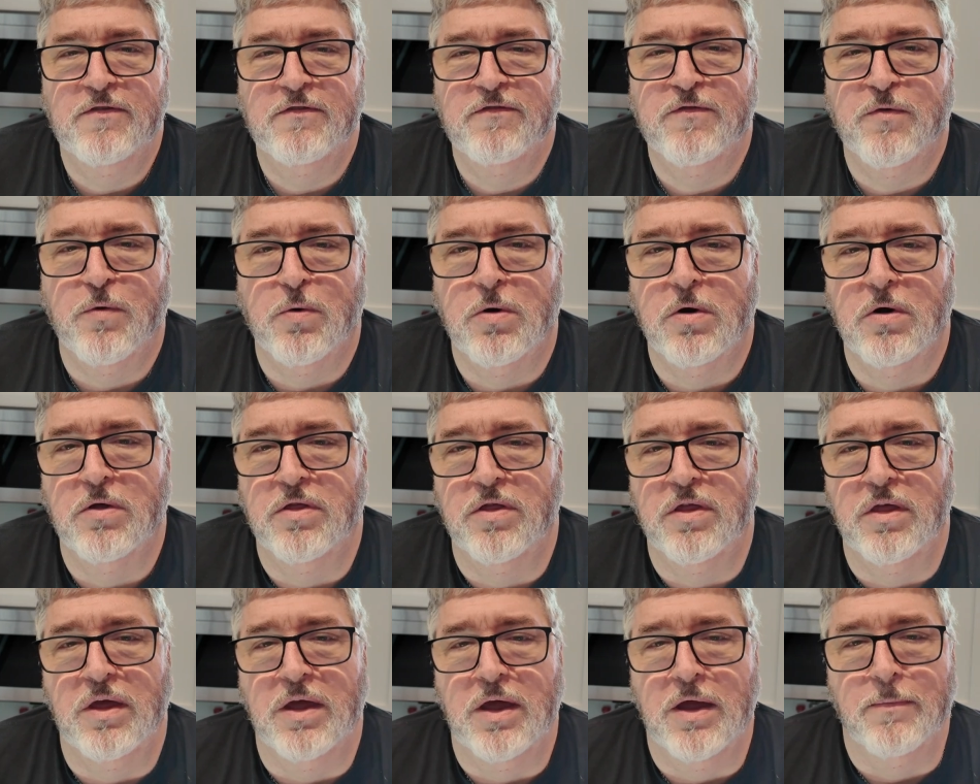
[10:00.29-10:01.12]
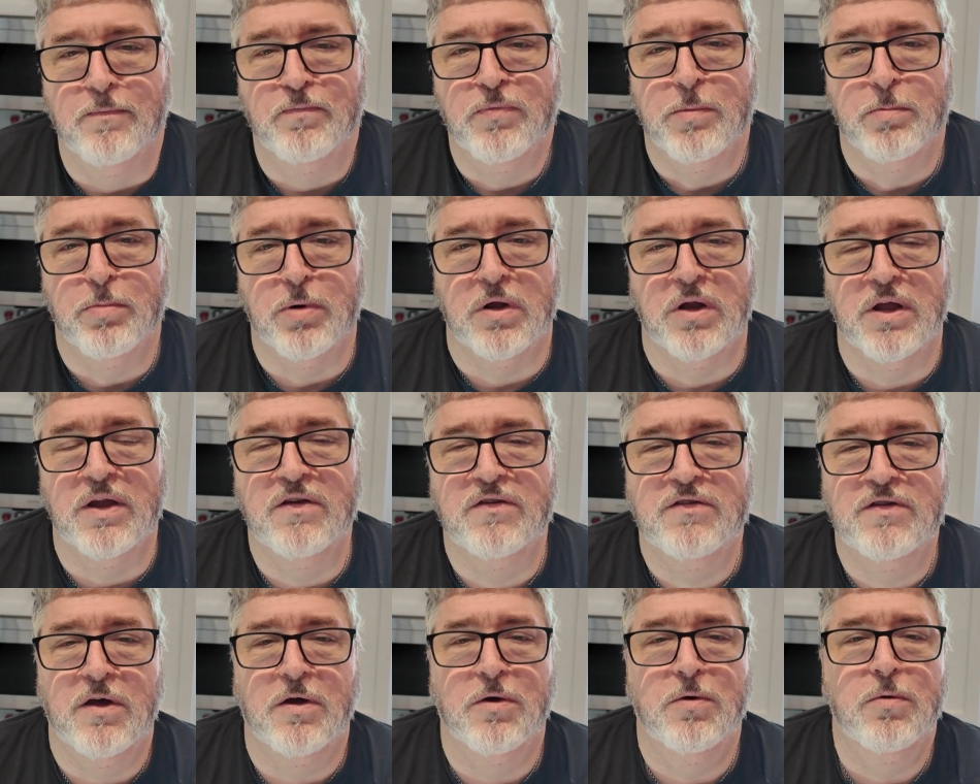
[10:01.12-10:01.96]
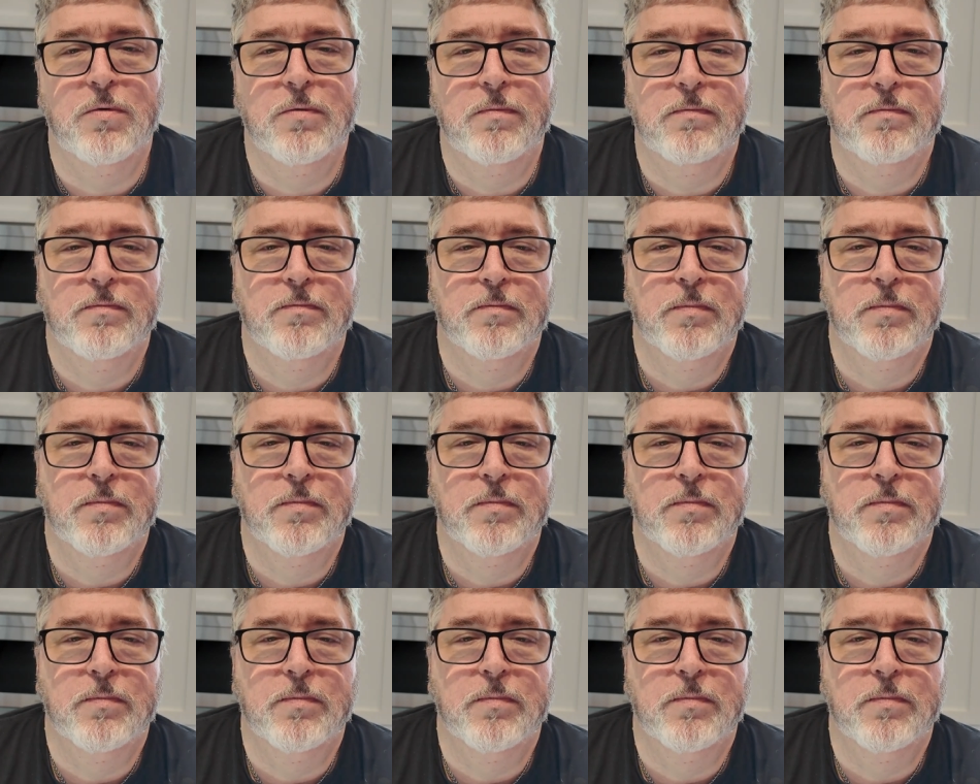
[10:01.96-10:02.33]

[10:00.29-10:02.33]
for the Berlinzo.